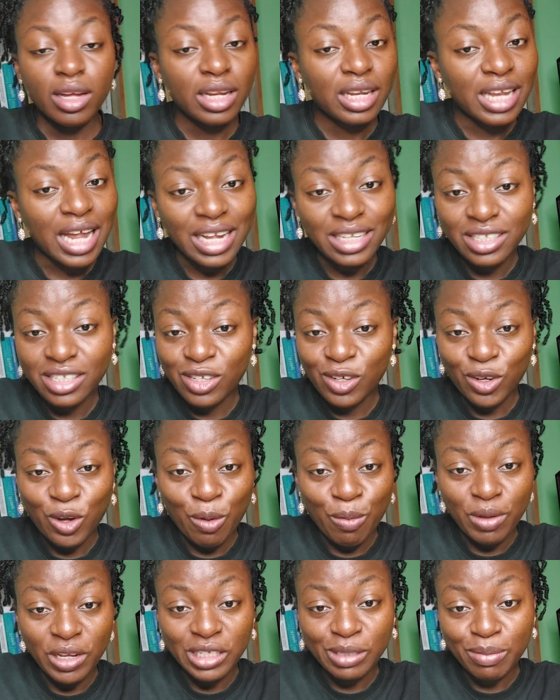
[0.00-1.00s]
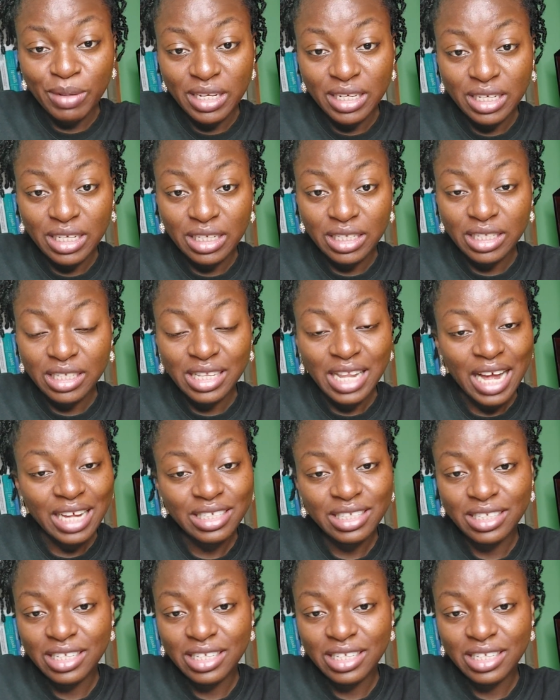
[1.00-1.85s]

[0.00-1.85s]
That's your commencement date. That's